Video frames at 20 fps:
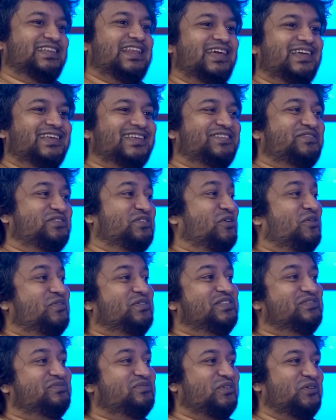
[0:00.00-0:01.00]
like as you go
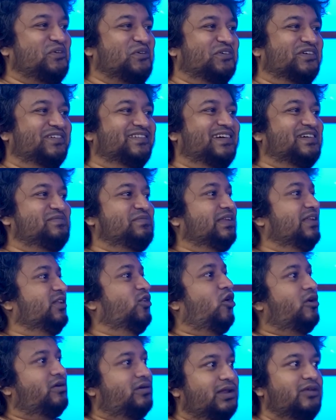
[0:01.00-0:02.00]
with the flow. I mean, a
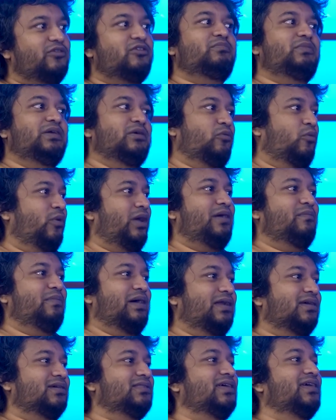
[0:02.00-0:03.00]
lottery would be way
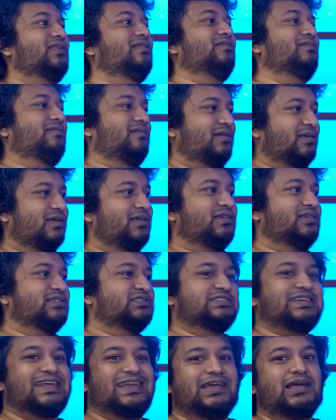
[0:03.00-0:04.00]
better than
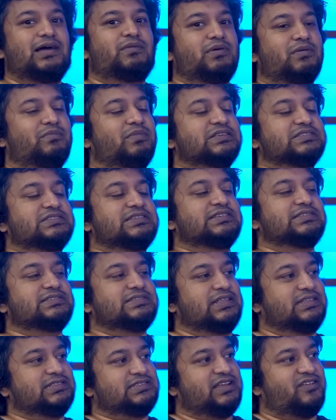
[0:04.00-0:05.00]
setting up a business
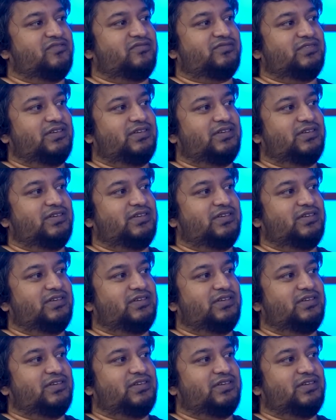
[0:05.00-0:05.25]
and stuff.